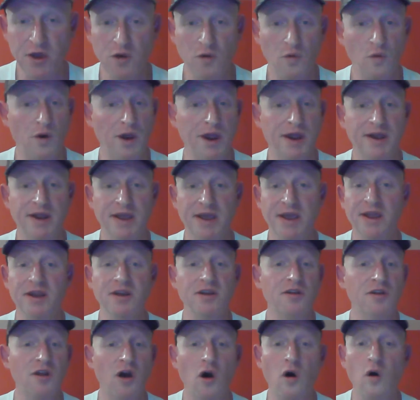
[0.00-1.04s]
when
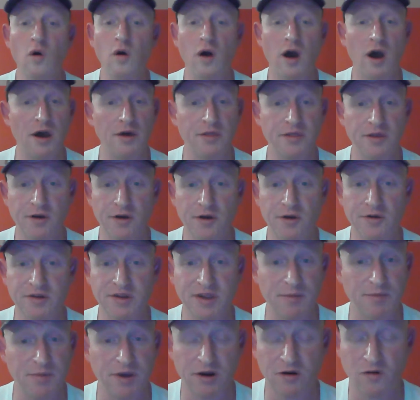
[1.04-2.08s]
in no other
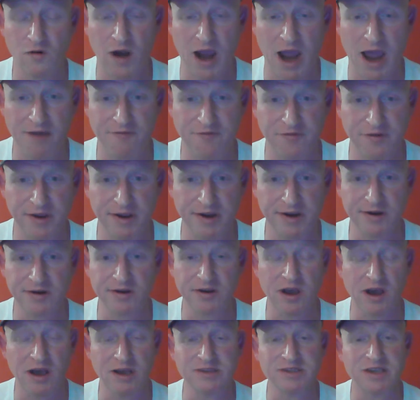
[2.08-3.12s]
demographic
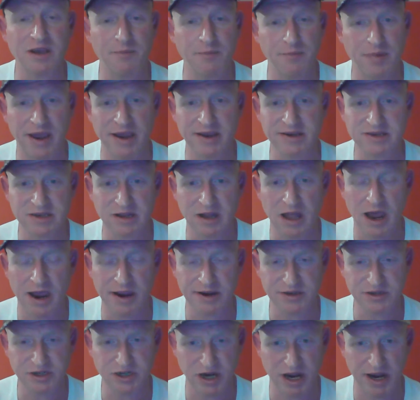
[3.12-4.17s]
does a
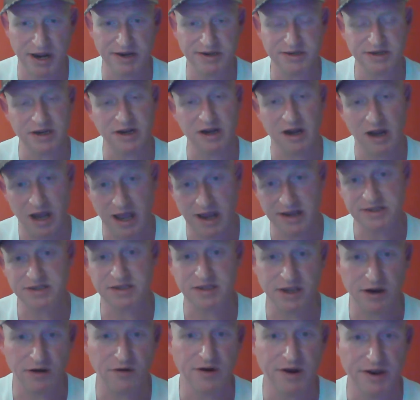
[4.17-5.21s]
baseline change unless
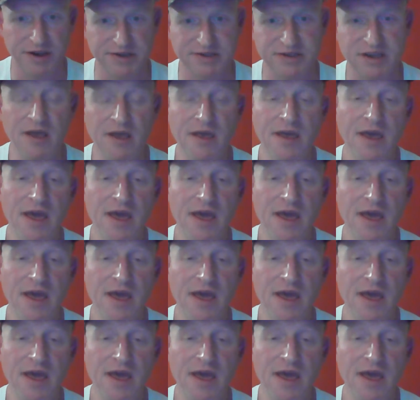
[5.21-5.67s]
there is